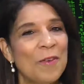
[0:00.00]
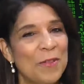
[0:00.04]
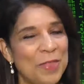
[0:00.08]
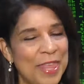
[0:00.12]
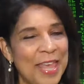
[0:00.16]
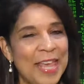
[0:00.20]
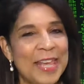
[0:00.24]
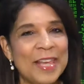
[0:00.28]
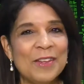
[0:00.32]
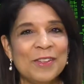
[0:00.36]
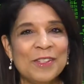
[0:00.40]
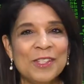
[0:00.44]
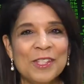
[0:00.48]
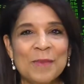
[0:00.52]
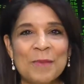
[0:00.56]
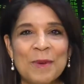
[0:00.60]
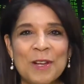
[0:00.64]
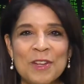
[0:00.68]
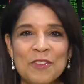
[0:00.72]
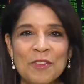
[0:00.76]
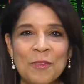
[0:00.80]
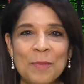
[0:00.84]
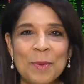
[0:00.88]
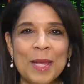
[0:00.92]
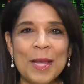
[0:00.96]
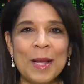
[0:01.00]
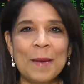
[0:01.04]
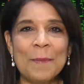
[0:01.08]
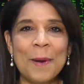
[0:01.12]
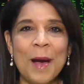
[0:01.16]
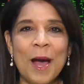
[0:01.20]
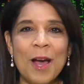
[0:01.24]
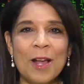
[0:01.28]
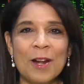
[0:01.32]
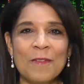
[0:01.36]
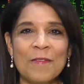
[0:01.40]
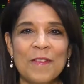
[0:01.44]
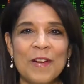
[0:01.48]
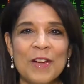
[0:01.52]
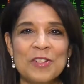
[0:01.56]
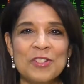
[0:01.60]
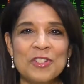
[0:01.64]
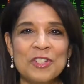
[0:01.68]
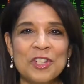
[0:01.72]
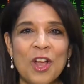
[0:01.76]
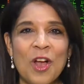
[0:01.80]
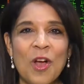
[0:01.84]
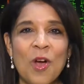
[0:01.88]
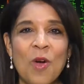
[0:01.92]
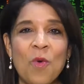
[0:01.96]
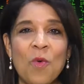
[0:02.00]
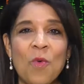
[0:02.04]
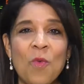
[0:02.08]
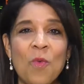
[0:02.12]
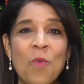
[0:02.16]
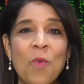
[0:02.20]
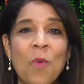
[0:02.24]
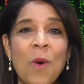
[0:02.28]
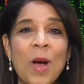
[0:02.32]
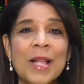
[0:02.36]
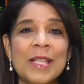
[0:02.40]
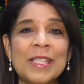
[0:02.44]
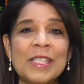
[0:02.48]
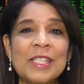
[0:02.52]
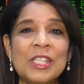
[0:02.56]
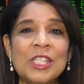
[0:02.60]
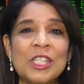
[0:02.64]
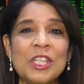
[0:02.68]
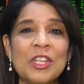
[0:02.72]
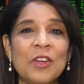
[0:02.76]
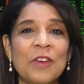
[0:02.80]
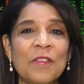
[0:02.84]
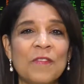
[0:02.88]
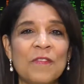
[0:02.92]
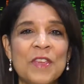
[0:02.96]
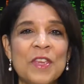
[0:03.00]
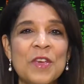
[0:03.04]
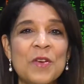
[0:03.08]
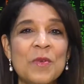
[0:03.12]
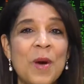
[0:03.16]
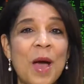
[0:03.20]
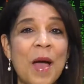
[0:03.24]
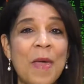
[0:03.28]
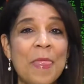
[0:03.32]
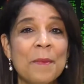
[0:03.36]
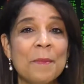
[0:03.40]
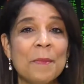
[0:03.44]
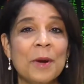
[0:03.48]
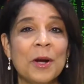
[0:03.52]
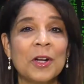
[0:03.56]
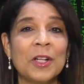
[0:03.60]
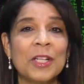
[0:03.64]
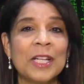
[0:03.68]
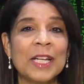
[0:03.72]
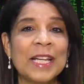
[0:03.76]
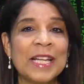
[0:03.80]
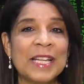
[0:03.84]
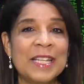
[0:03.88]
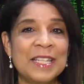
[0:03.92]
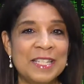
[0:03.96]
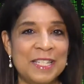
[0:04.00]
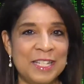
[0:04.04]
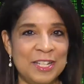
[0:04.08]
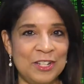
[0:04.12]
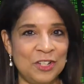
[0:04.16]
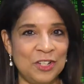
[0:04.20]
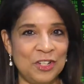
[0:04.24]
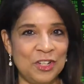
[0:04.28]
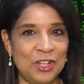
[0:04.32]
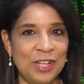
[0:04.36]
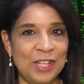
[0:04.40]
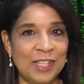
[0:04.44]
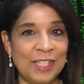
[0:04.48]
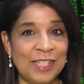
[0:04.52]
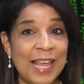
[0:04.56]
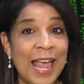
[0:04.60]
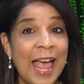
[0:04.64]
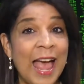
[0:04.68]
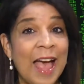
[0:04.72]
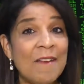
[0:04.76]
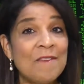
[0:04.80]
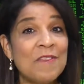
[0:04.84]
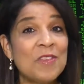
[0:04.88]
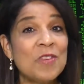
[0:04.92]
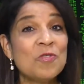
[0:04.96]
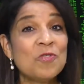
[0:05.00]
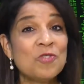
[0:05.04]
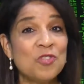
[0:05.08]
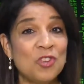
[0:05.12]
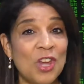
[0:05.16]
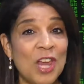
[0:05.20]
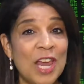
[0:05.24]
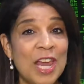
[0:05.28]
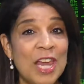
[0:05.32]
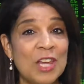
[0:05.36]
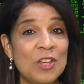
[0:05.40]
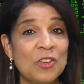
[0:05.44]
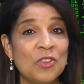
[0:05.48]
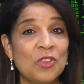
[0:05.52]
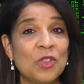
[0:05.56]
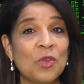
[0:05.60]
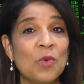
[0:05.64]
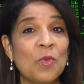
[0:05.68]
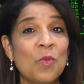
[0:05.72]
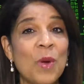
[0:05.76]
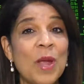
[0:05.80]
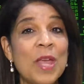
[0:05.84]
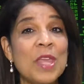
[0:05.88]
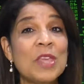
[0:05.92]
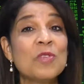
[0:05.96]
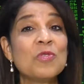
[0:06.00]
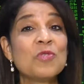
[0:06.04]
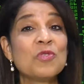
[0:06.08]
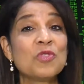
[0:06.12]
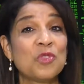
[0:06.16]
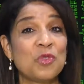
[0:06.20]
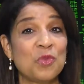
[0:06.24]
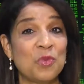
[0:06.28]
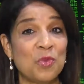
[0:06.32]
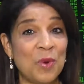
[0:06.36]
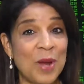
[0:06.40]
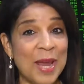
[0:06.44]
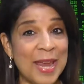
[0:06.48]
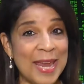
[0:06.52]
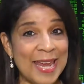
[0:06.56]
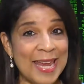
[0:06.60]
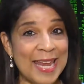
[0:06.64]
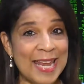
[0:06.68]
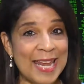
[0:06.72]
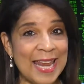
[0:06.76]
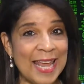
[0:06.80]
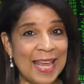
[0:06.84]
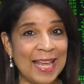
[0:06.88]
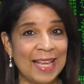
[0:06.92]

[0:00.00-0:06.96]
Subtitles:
Well, thank you so much for being a part of our show. What's your view on the market conditions? Have you changed the way you trade?